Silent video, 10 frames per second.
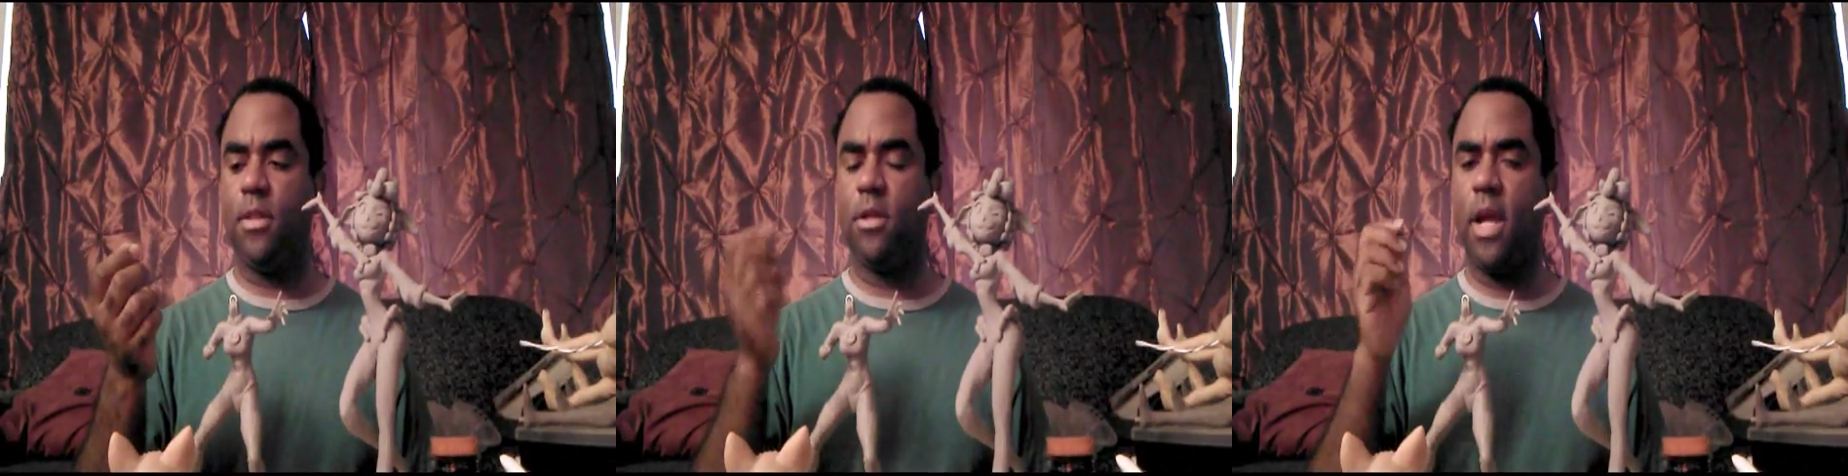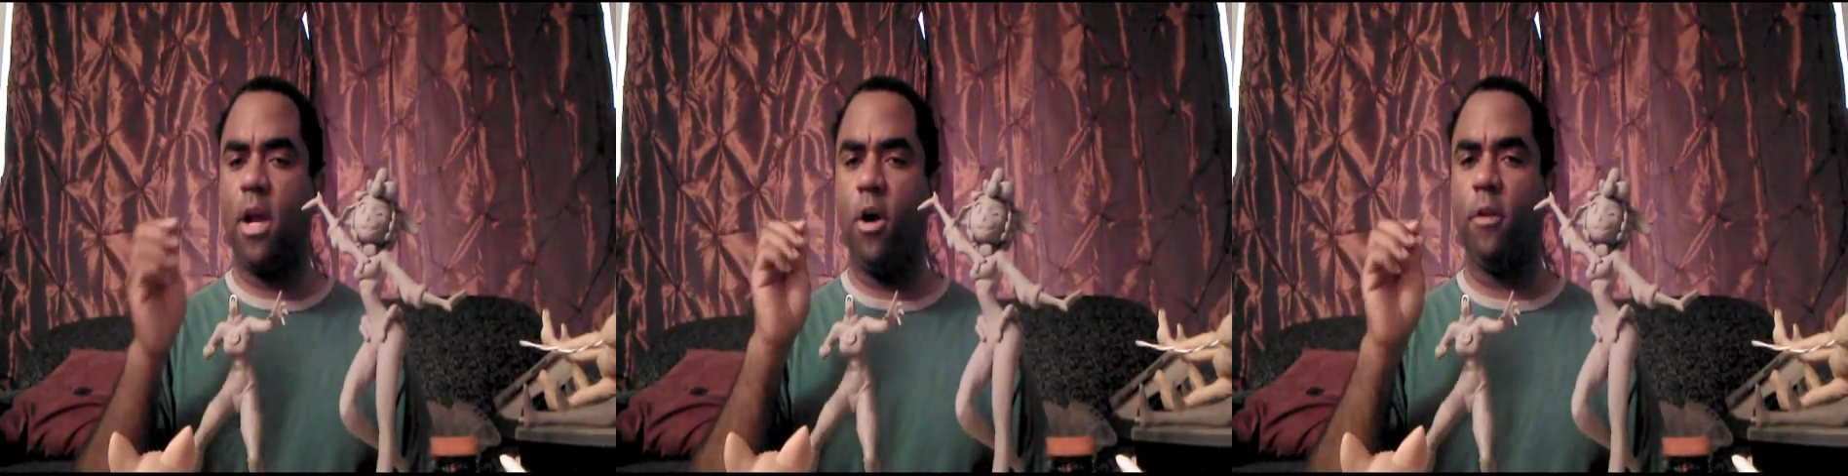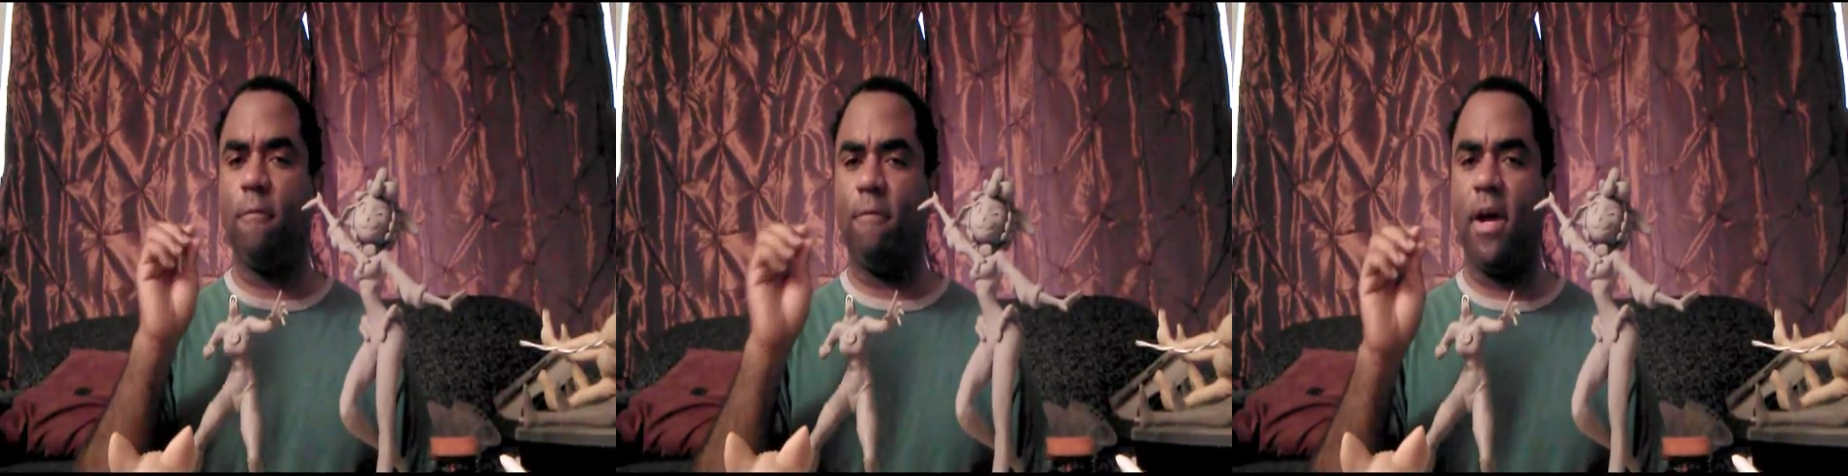They're kind of
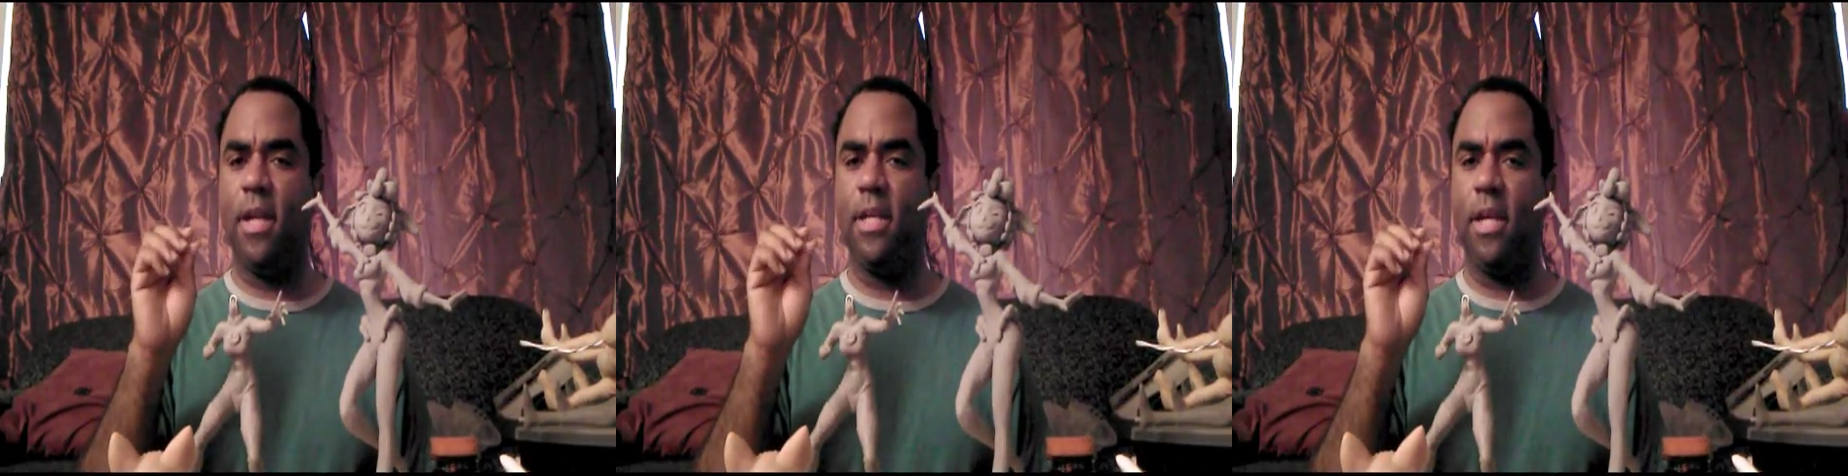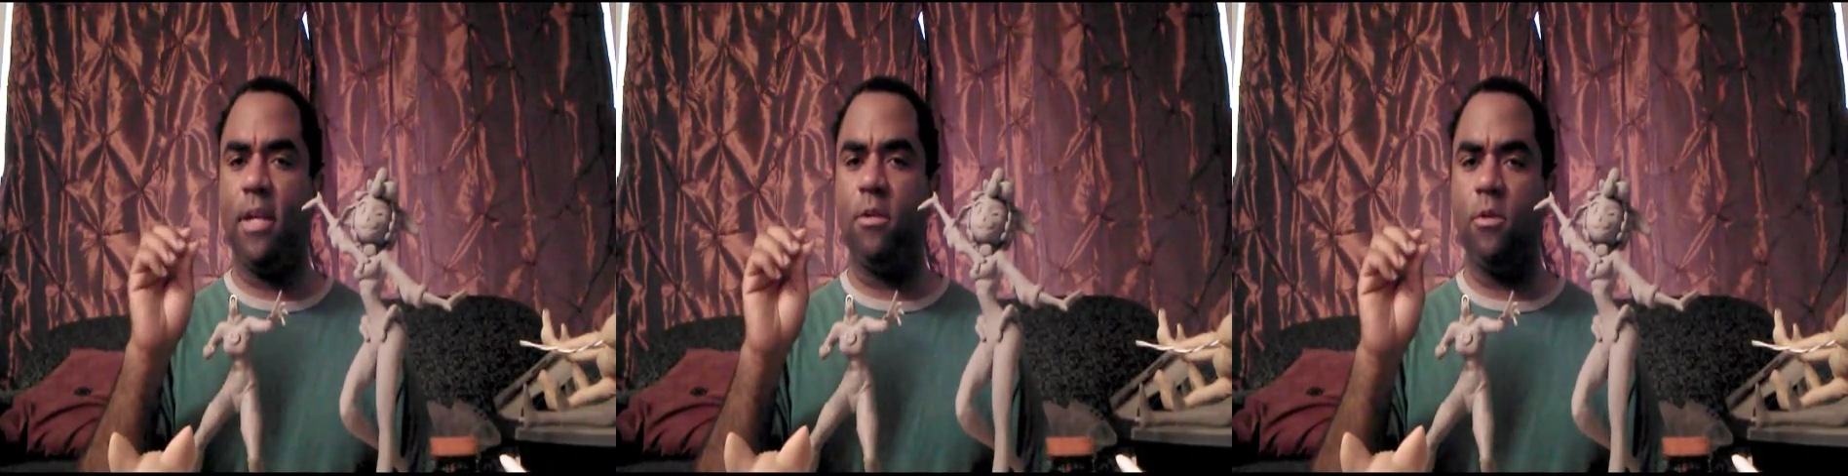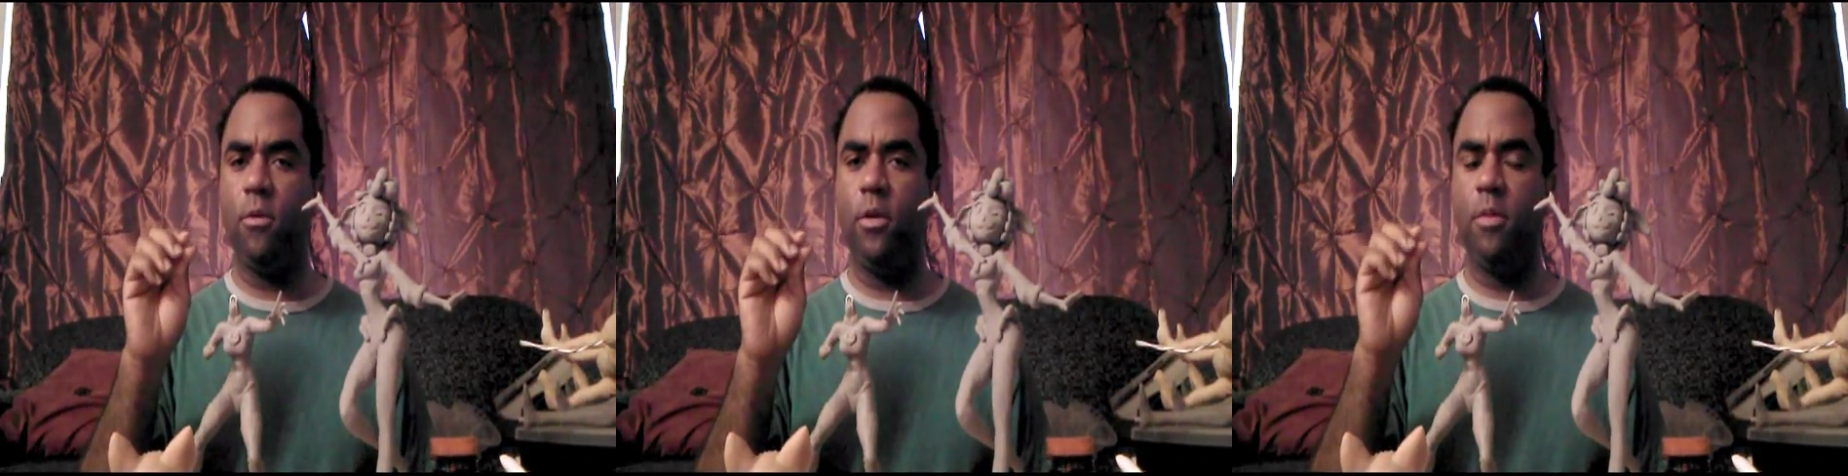harder to find in
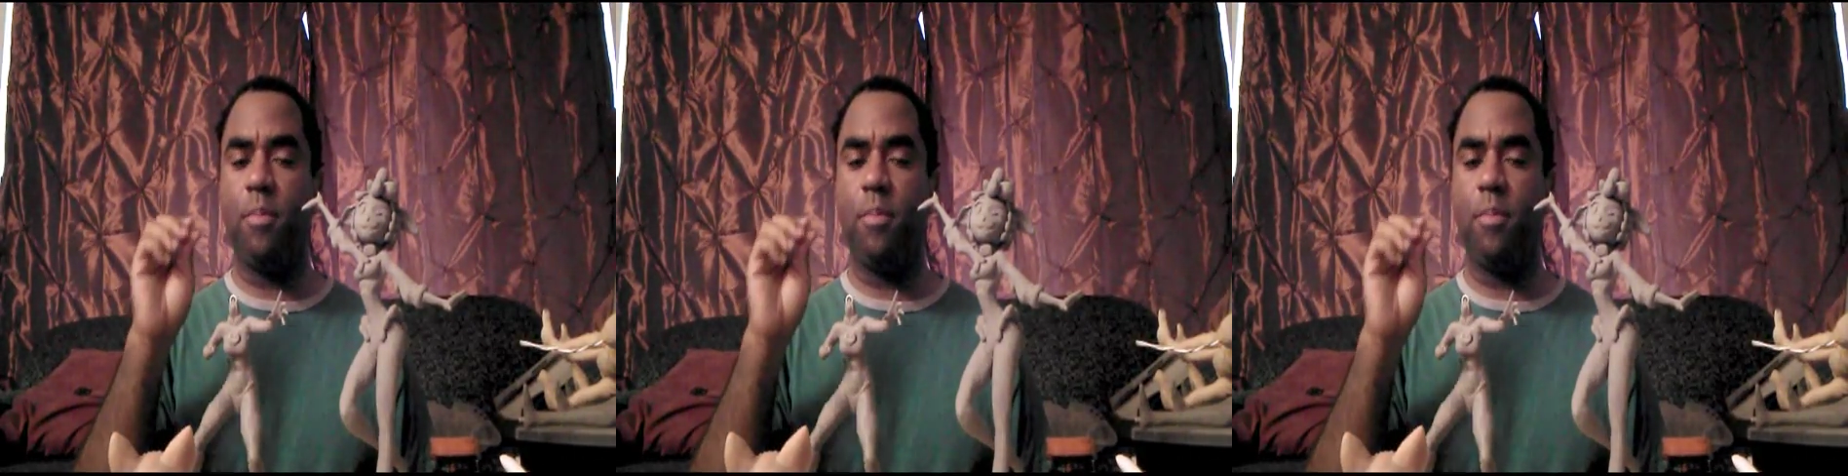stores,